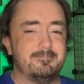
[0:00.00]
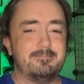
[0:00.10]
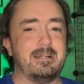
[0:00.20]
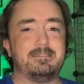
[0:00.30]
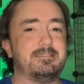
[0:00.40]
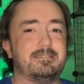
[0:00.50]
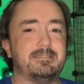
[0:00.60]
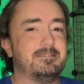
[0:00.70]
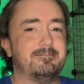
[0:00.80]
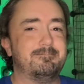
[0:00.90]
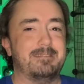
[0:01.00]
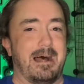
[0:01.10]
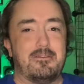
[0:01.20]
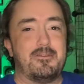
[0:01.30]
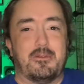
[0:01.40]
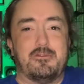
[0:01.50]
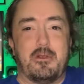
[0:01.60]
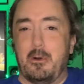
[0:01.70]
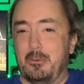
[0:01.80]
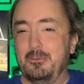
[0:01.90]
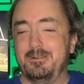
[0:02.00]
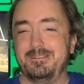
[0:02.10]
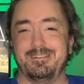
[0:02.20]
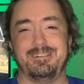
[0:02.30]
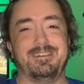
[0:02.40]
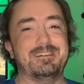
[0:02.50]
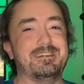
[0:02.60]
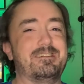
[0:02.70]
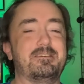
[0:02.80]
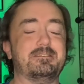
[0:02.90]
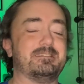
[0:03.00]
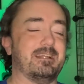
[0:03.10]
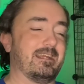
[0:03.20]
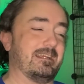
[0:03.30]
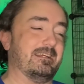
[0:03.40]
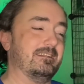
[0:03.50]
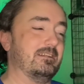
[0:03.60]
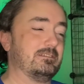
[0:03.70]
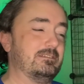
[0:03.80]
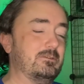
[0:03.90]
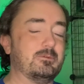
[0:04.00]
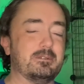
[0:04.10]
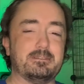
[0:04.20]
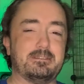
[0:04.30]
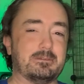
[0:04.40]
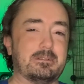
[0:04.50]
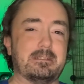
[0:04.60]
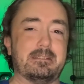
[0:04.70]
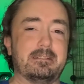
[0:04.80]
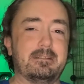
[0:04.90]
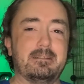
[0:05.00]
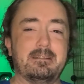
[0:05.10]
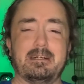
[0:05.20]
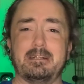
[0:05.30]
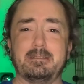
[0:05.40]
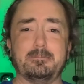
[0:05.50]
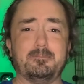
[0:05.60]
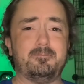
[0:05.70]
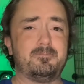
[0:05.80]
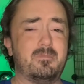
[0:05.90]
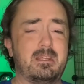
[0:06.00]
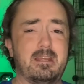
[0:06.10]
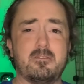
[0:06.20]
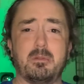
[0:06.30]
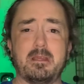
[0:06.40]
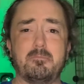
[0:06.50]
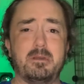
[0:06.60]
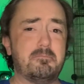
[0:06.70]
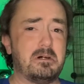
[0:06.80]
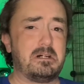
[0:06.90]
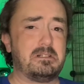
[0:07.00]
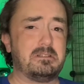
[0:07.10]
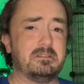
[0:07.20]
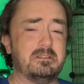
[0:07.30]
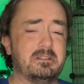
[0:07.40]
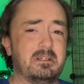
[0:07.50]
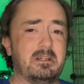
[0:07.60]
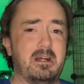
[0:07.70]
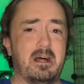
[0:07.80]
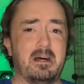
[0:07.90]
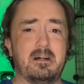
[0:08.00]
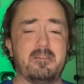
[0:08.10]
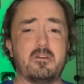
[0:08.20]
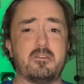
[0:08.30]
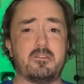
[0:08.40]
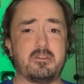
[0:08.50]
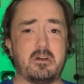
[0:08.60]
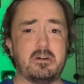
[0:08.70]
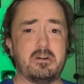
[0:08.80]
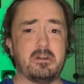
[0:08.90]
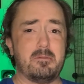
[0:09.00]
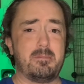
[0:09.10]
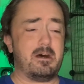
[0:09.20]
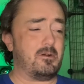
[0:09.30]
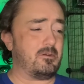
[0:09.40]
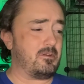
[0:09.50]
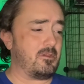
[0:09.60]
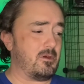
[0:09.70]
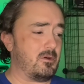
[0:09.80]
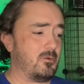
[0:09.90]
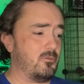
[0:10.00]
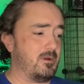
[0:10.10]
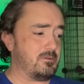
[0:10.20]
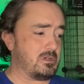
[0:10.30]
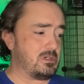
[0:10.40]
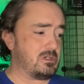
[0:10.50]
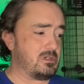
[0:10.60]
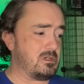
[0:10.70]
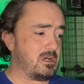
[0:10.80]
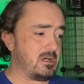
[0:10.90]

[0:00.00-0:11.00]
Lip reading: That's the show. There's like again, there's no real story. Kids are playing pinball. There's a song about the river.